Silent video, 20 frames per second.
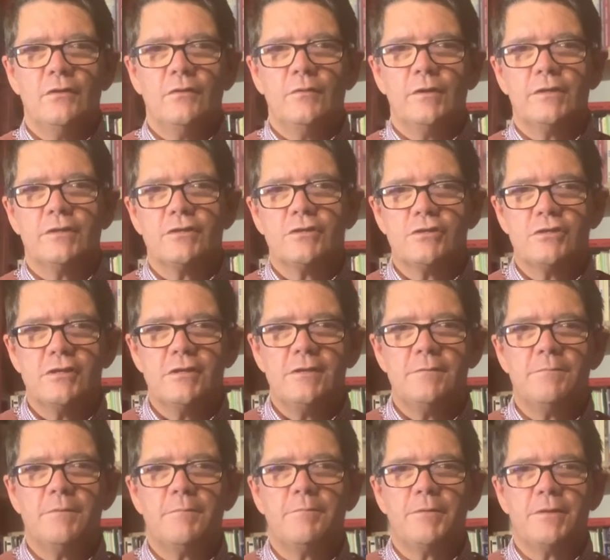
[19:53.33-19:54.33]
where the
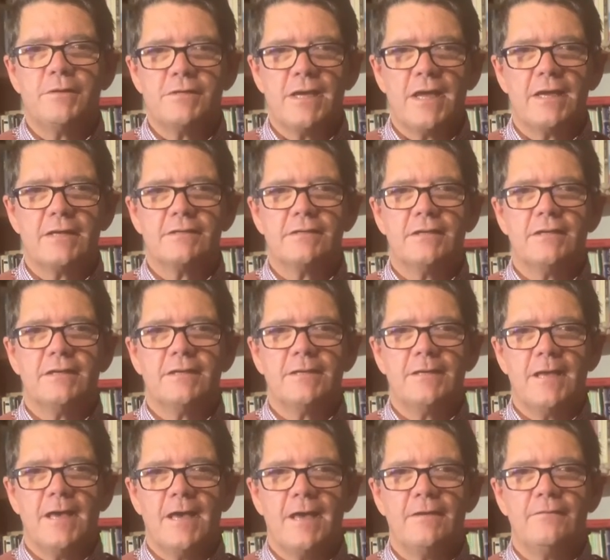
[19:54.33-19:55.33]
sheep are protected and
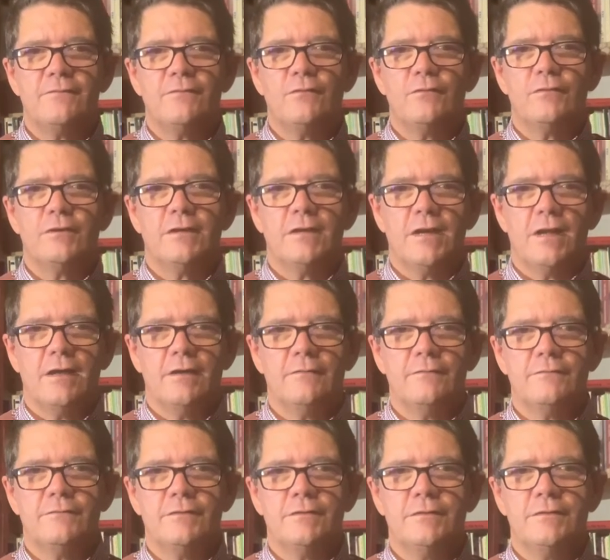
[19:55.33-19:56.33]
cared for and
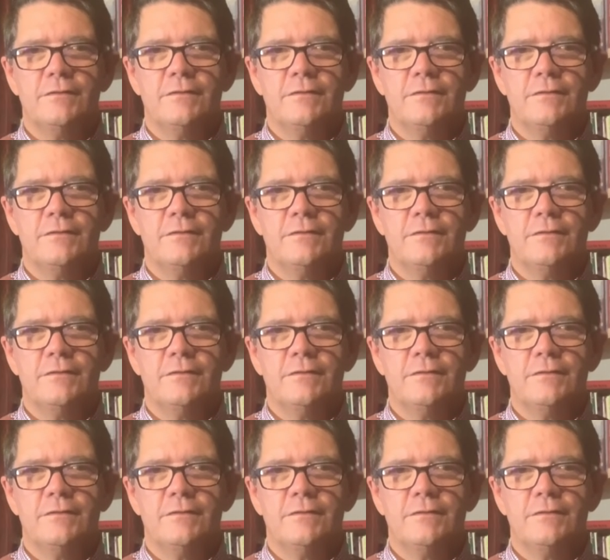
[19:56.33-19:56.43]
loved.